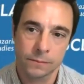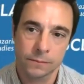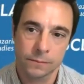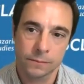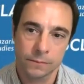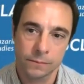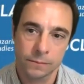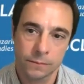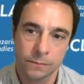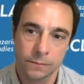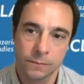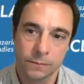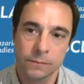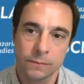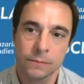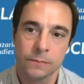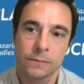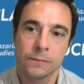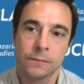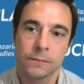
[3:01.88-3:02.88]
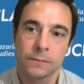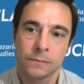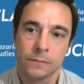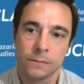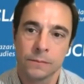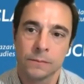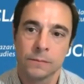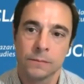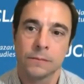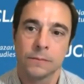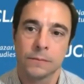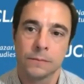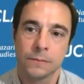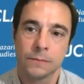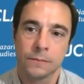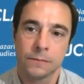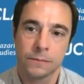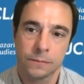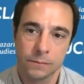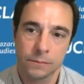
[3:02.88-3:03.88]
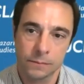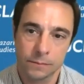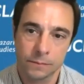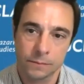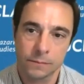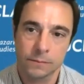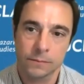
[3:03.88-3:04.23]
(silent)